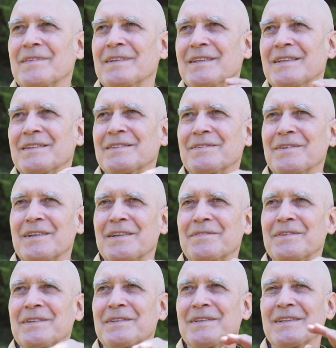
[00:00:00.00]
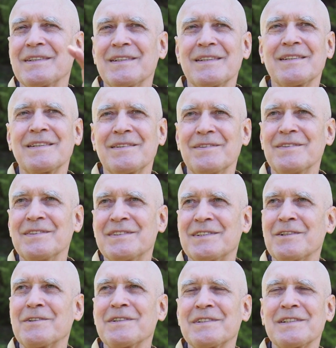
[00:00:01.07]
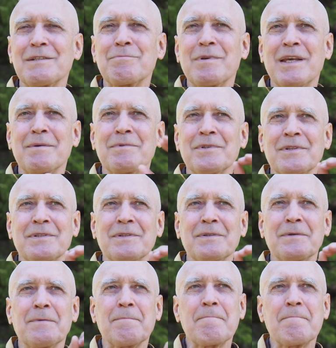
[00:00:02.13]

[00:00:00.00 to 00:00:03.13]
You know, whatever you can seriously be able to do.